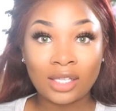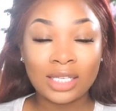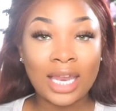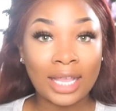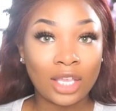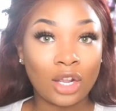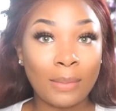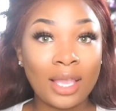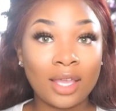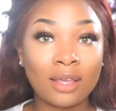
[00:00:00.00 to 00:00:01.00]
to lock in your
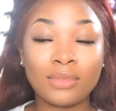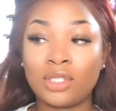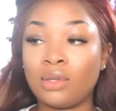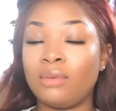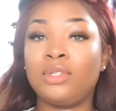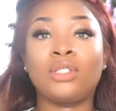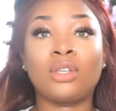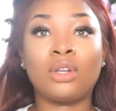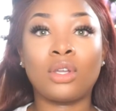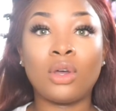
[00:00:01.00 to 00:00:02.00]
makeup. So I'm just
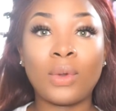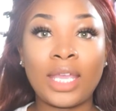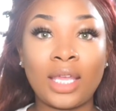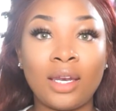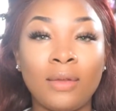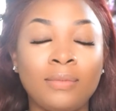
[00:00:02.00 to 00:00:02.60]
gonna go in.